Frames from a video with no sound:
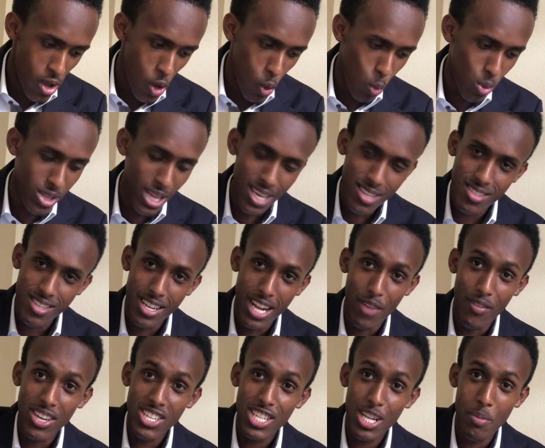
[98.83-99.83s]
with that said,
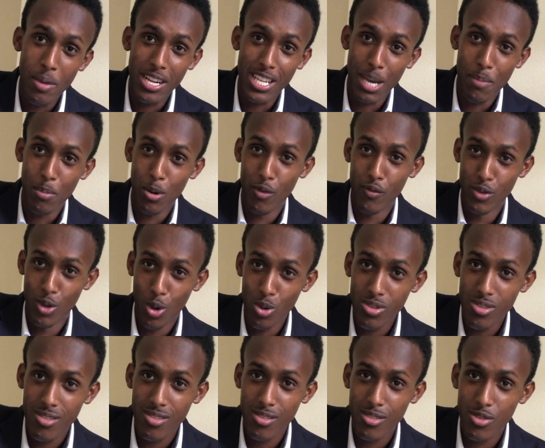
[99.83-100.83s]
I've actually made a couple of
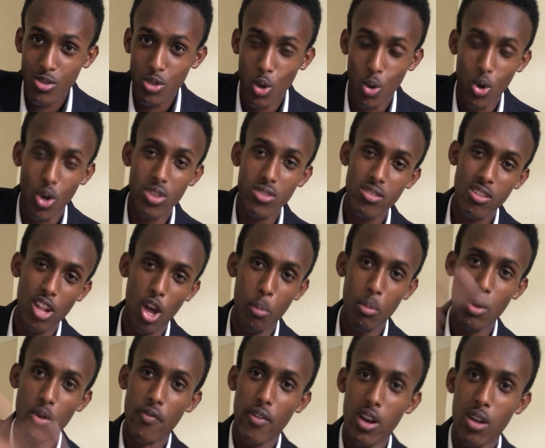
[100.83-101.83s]
notes. So constantly, I'll
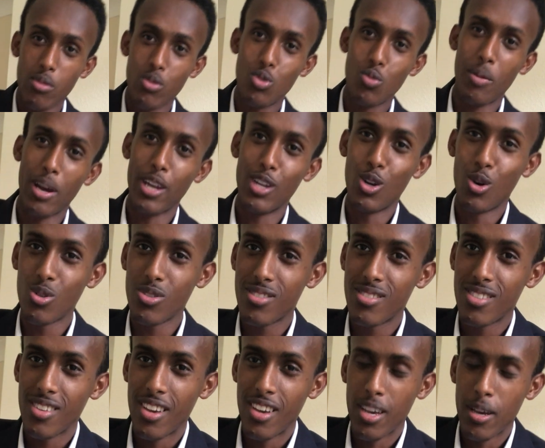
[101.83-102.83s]
be referring to my
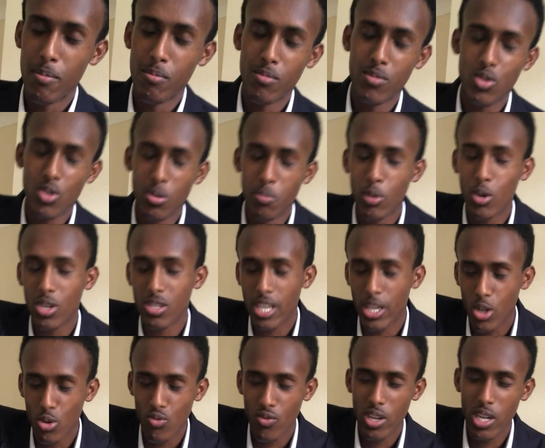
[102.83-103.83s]
notes because I
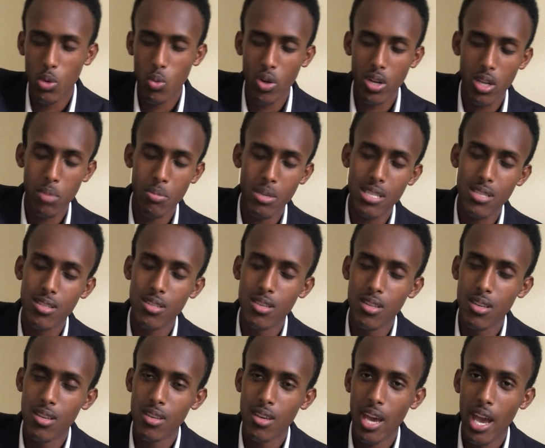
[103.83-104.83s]
don't really want to miss
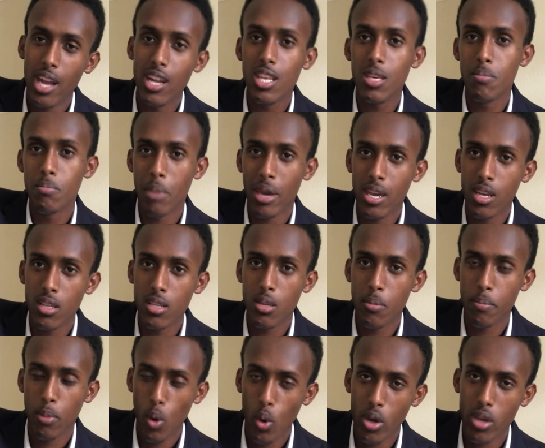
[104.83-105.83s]
any main
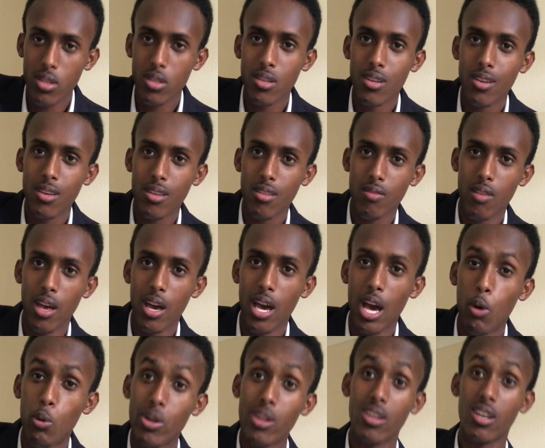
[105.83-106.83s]
point that
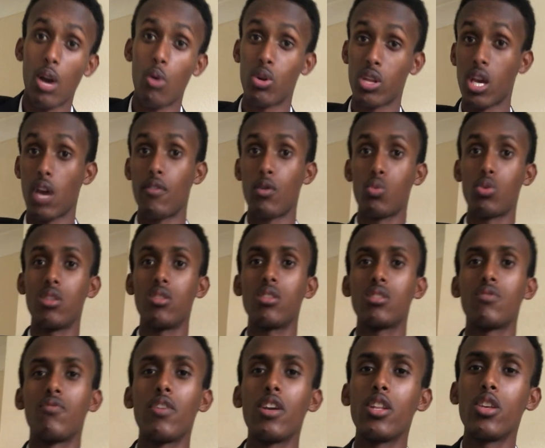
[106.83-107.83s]
I want to cover within
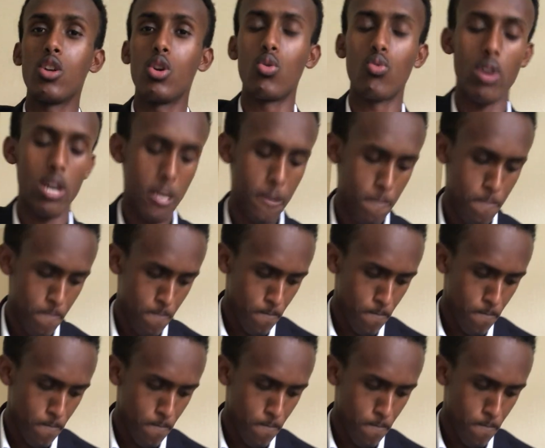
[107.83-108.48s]
this video, right?